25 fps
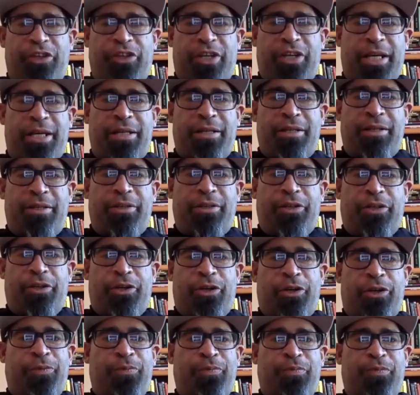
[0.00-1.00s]
yet, you
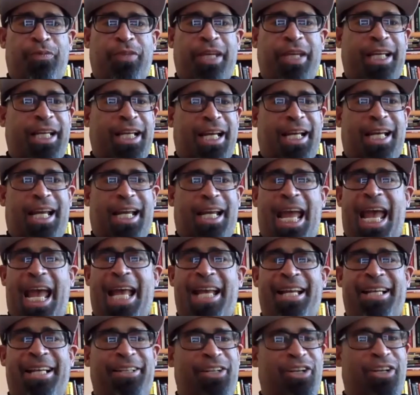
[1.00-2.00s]
know? Like, I
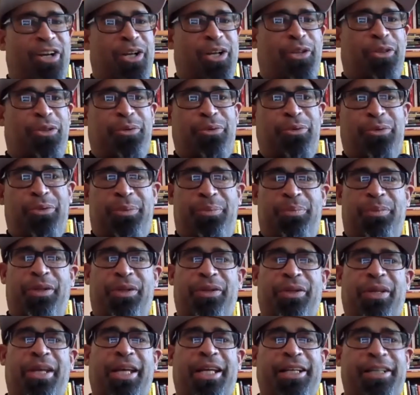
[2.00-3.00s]
hadn't gone through and
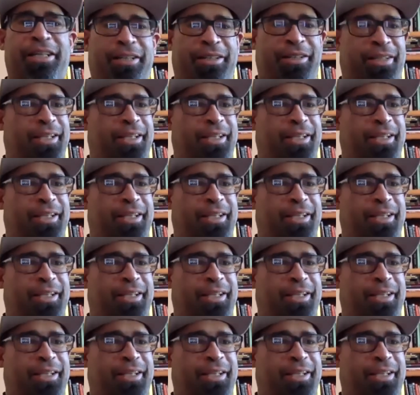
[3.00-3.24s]
been like,